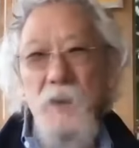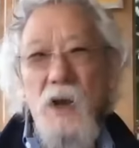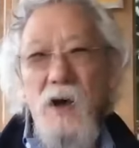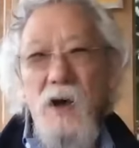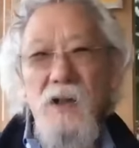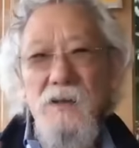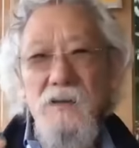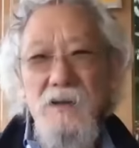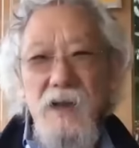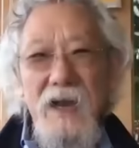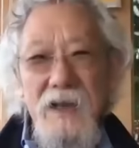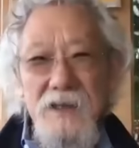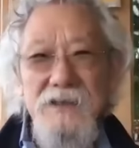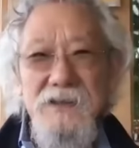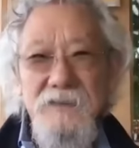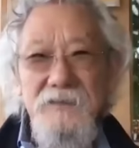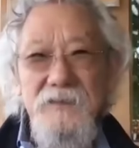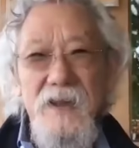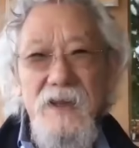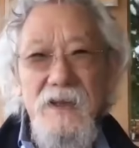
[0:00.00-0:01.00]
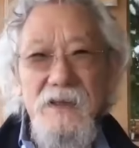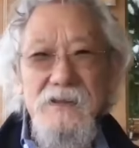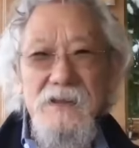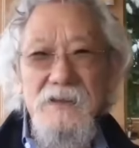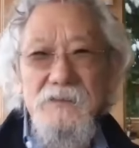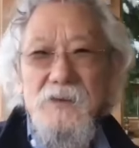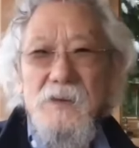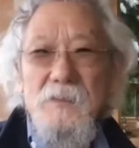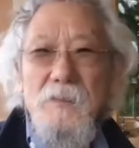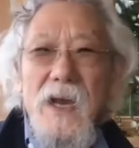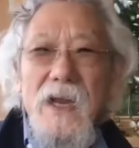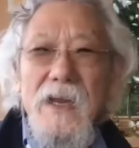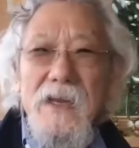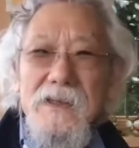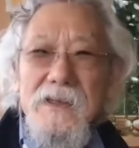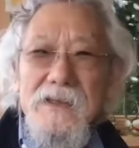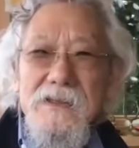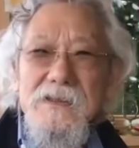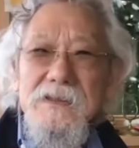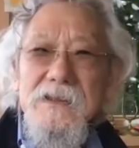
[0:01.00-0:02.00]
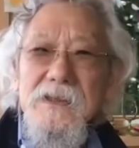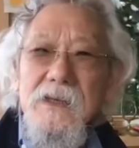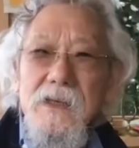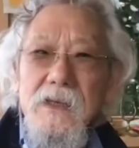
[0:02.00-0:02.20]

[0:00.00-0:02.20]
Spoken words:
all kinds of things that remind us